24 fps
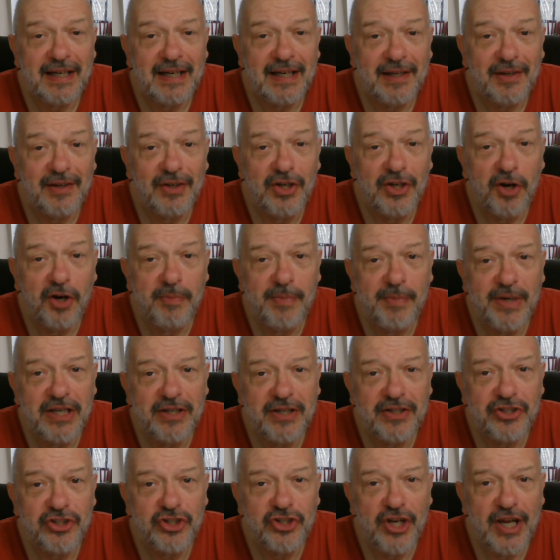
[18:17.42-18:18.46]
Nobody
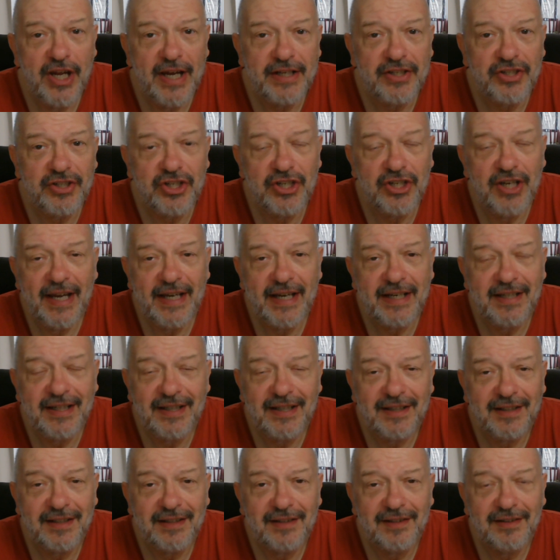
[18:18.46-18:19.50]
has yet said
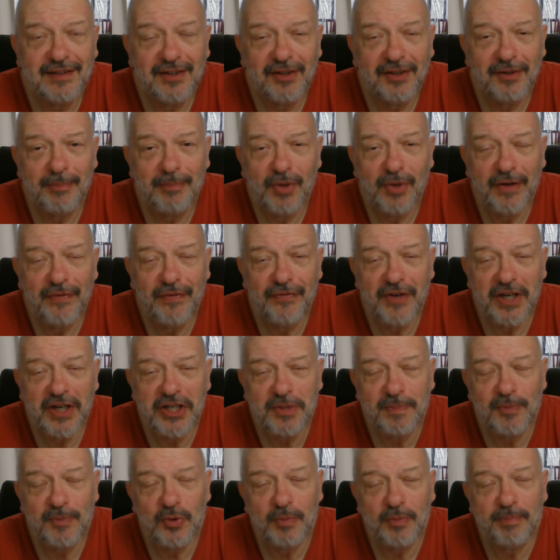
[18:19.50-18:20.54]
on my
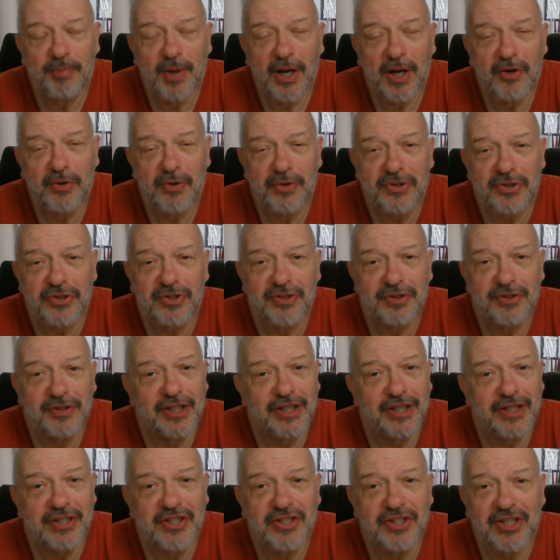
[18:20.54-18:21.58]
Facebook post
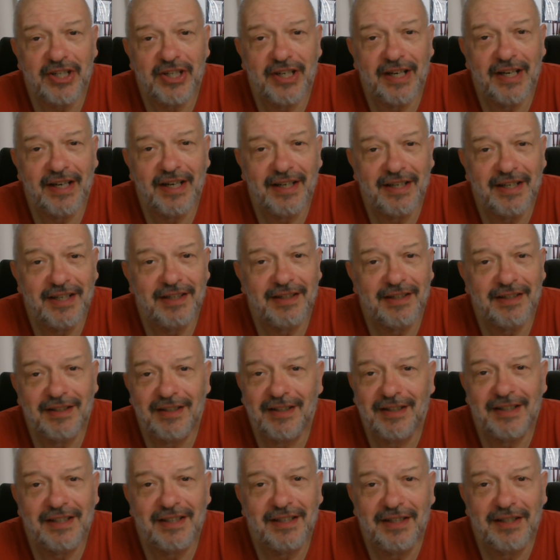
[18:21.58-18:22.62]
that
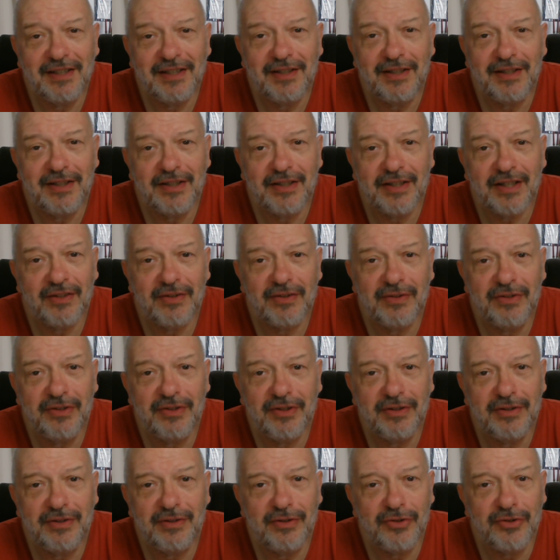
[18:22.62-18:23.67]
you know,
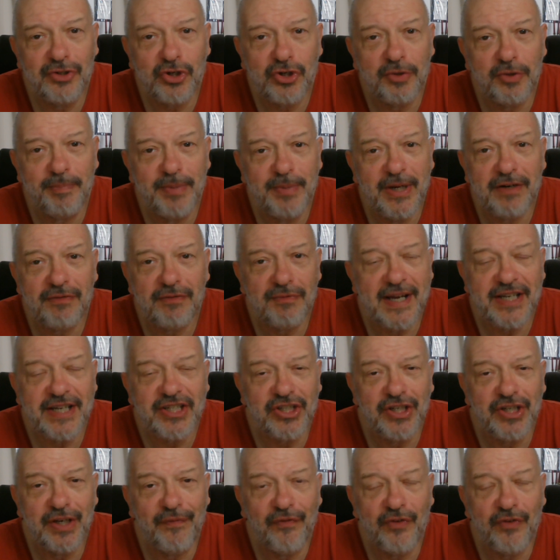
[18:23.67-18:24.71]
you should be
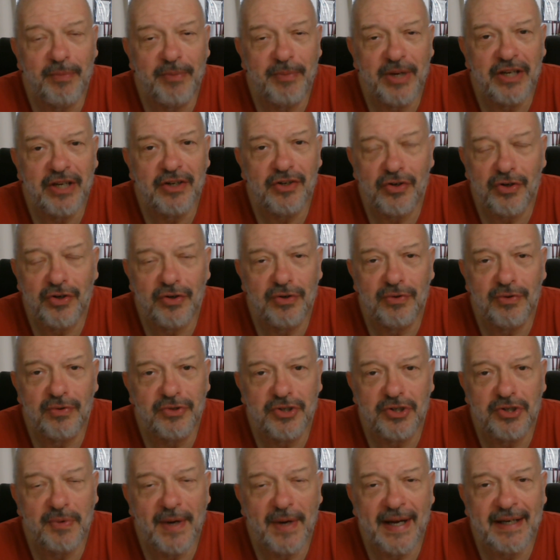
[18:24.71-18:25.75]
arrested for being cruel
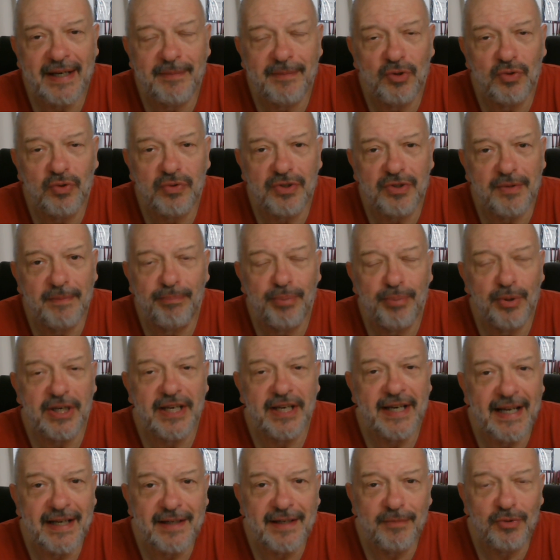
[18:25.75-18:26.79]
to animals and
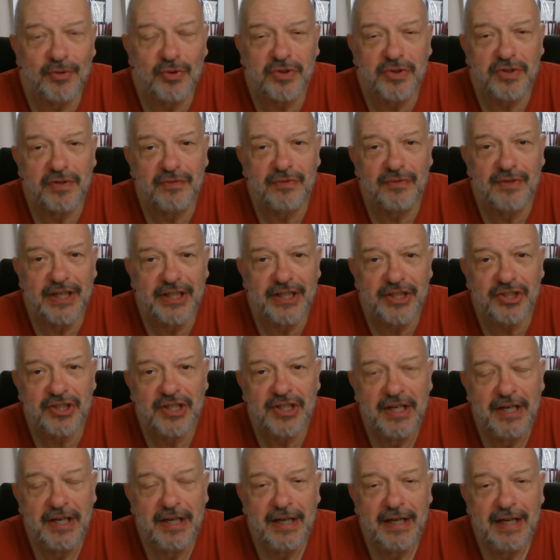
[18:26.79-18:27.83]
putting animals at risk,
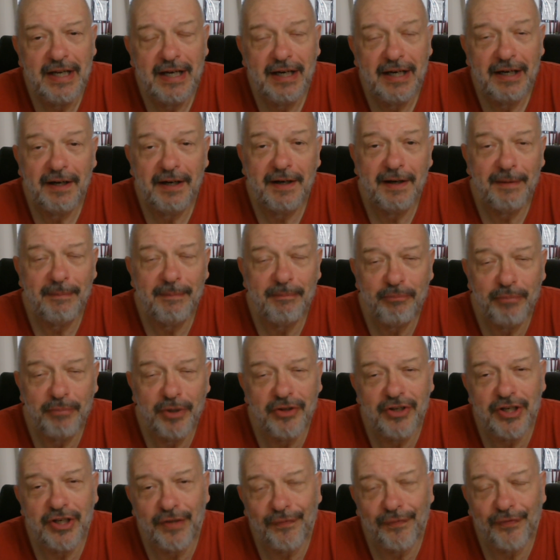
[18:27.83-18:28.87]

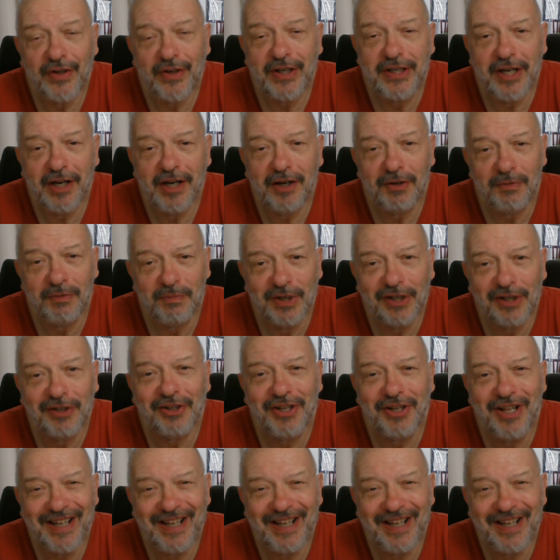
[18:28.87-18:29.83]
but this video will